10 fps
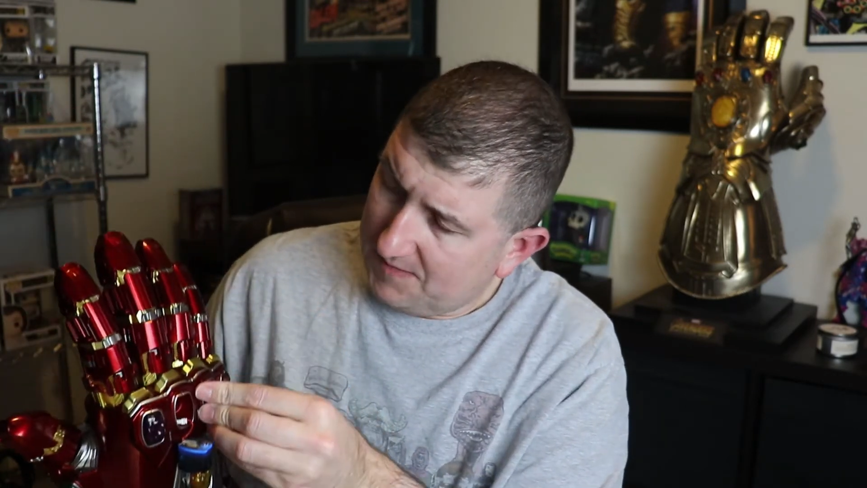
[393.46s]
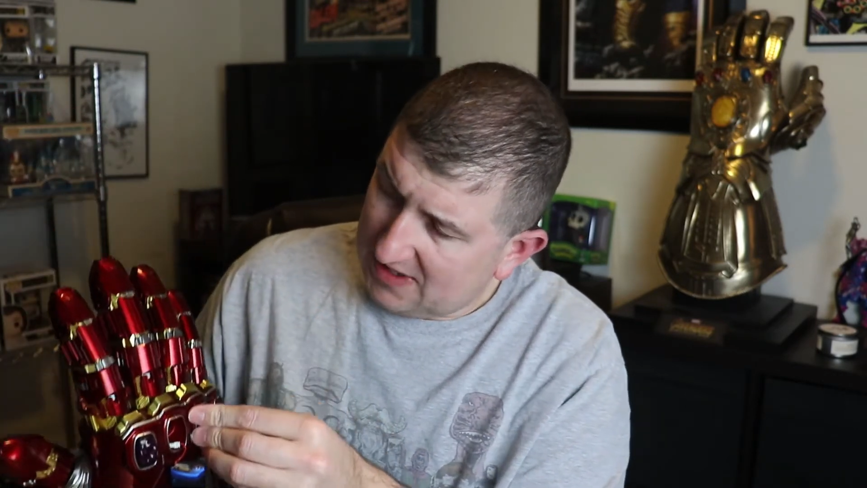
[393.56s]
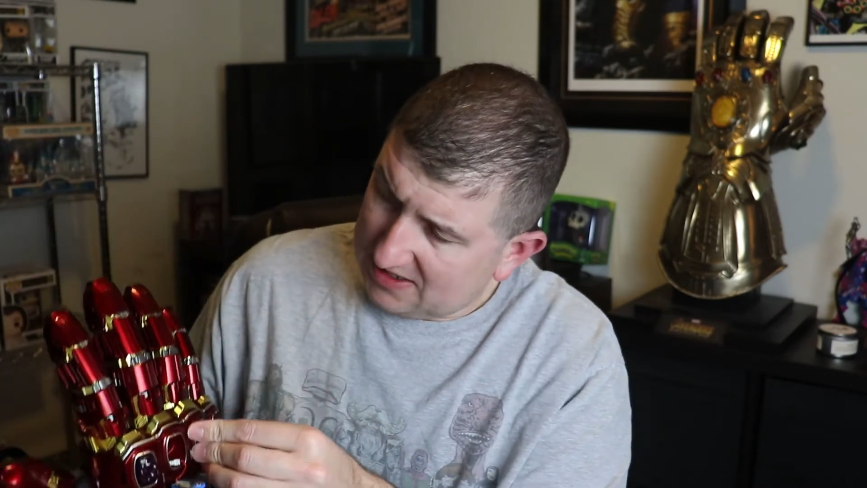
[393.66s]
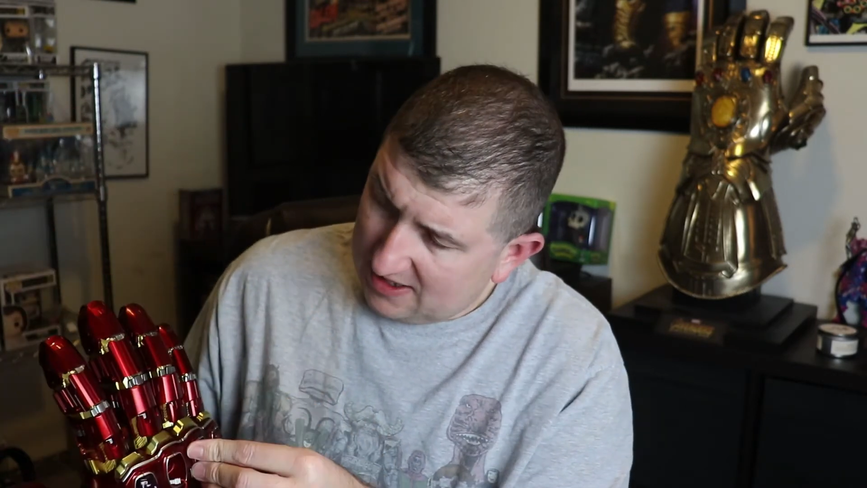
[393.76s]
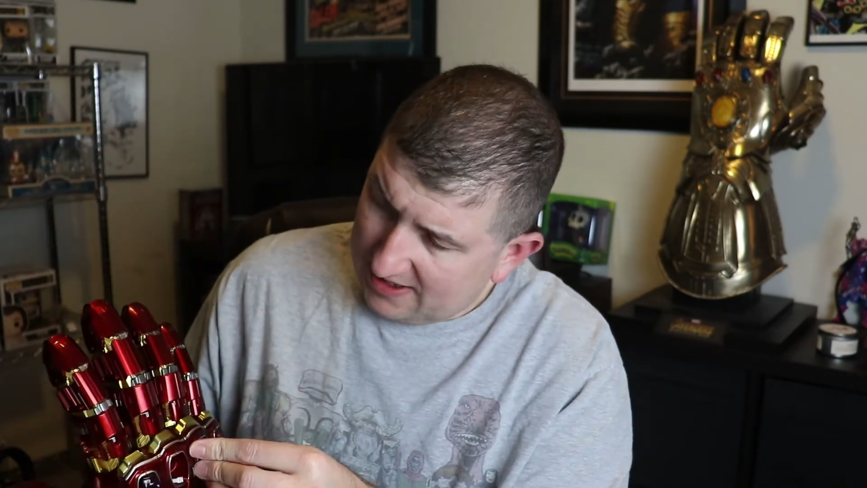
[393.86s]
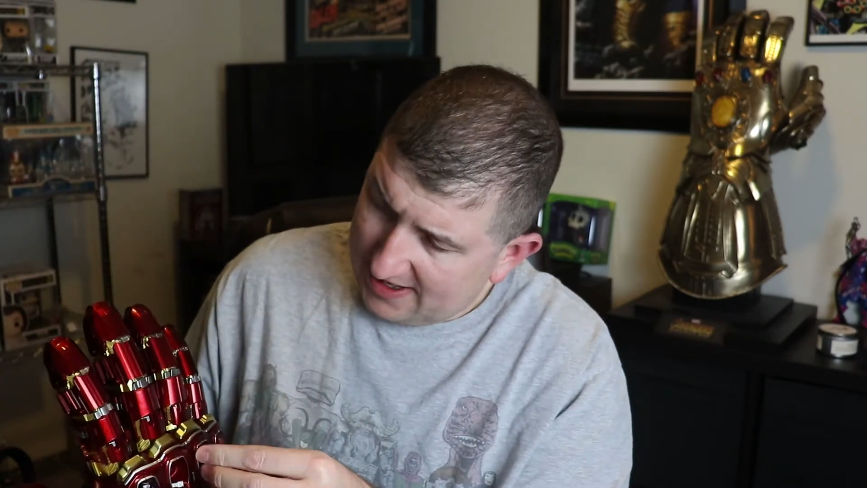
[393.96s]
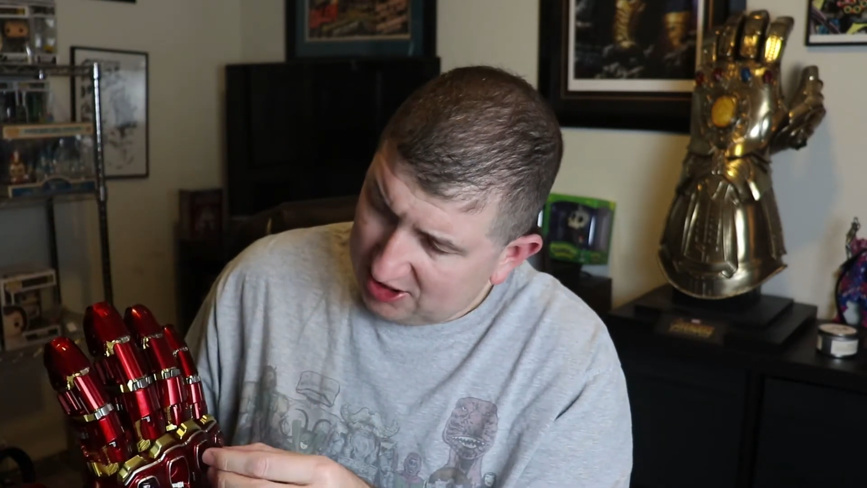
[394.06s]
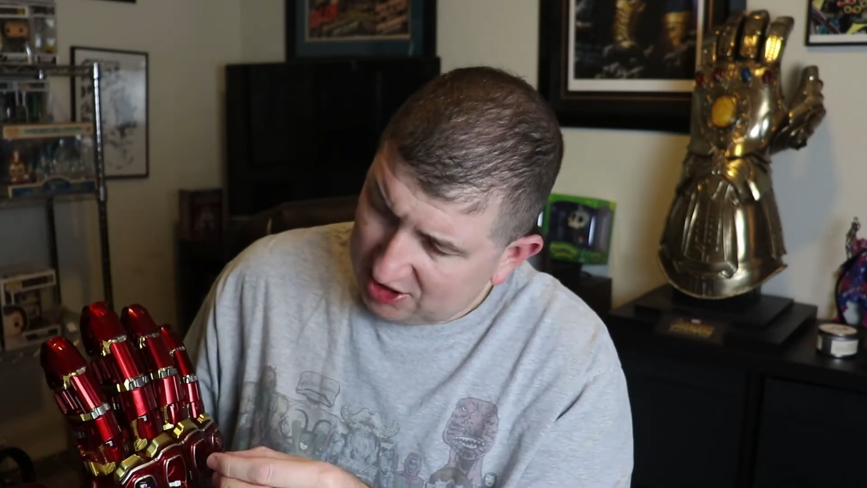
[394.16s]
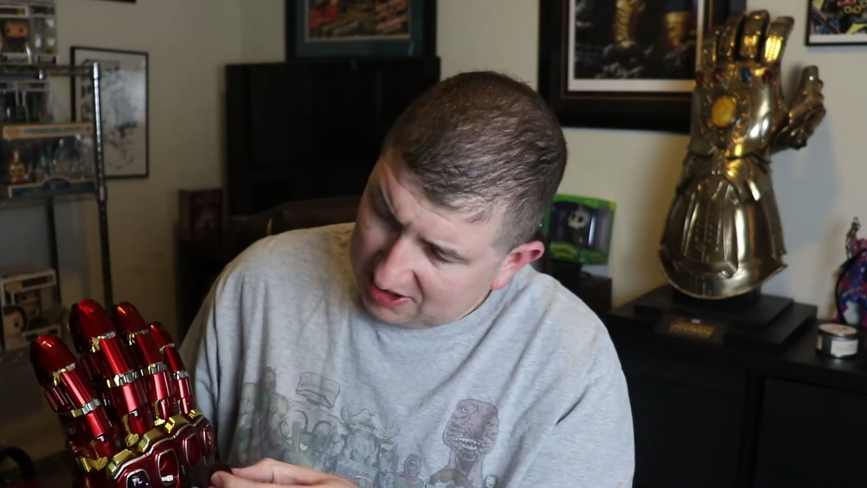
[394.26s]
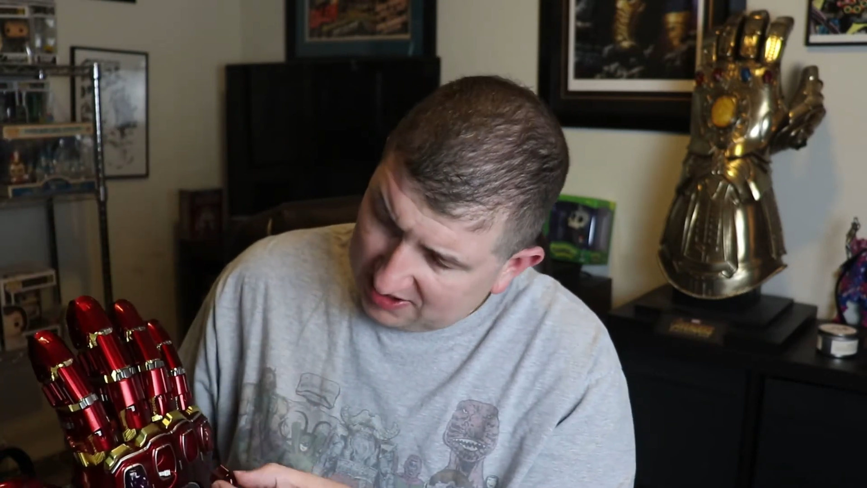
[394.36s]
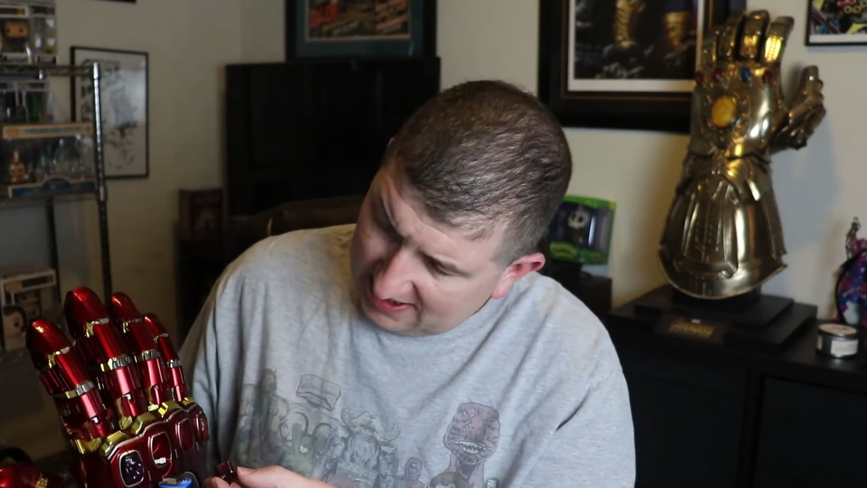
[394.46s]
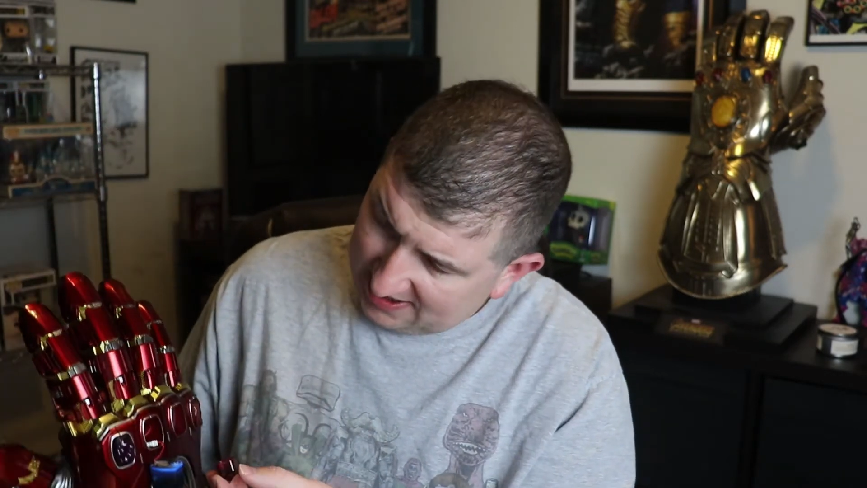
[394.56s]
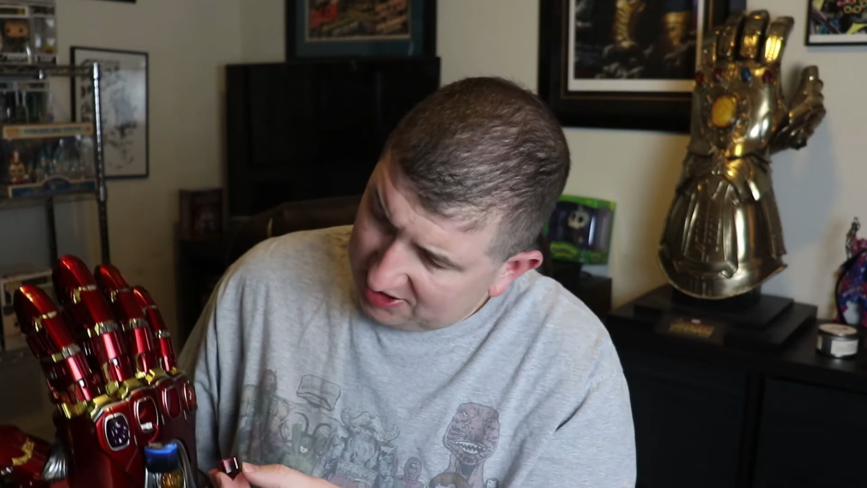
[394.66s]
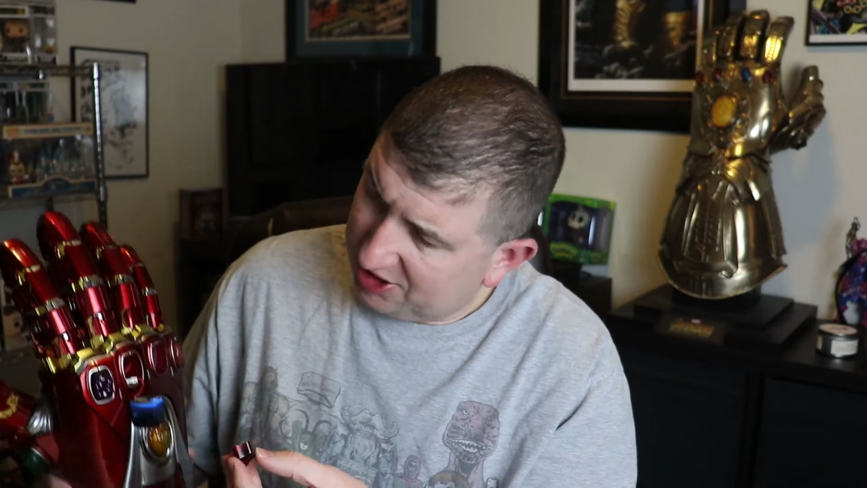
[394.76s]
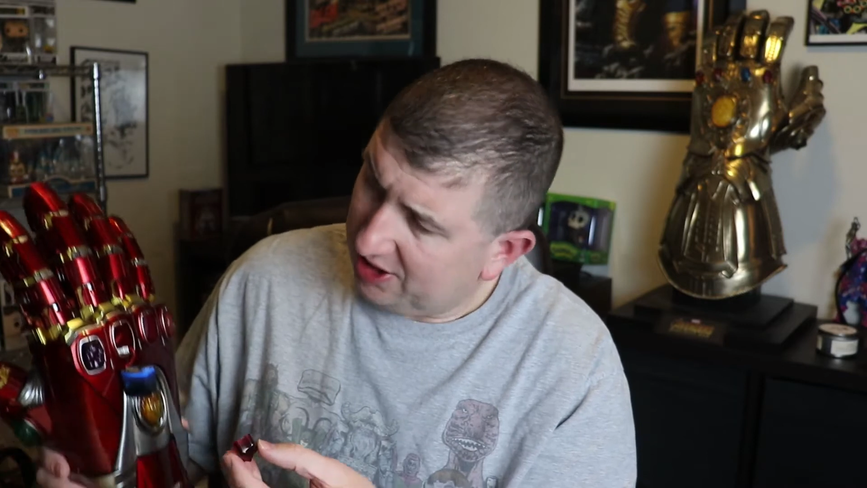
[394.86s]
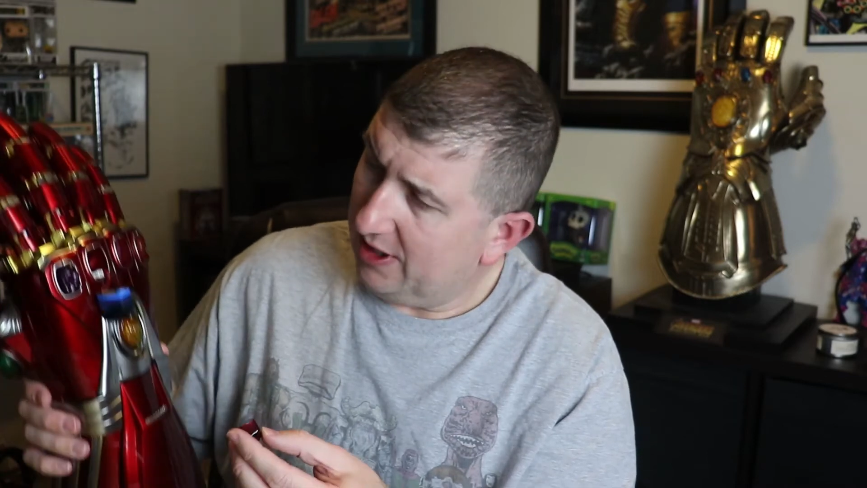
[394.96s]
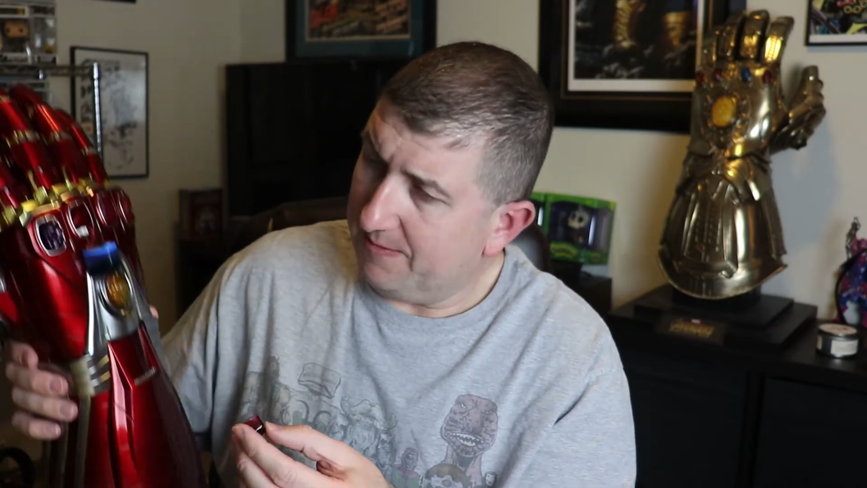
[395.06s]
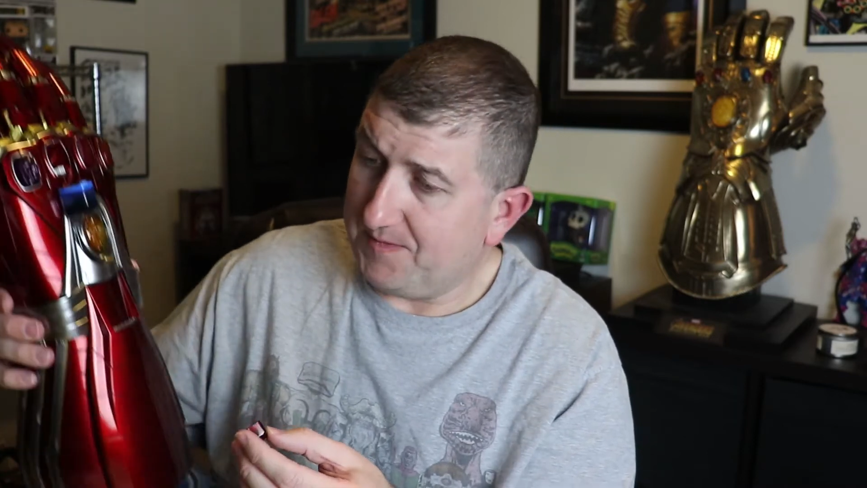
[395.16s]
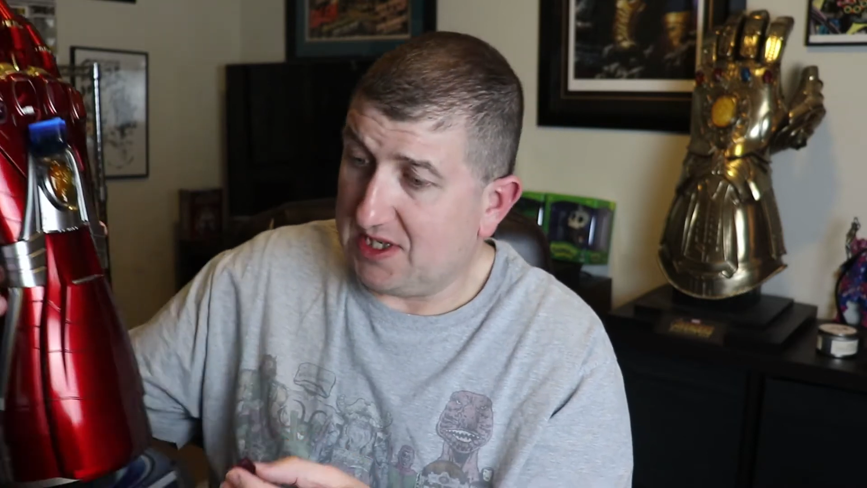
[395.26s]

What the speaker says: is not actually attached to it.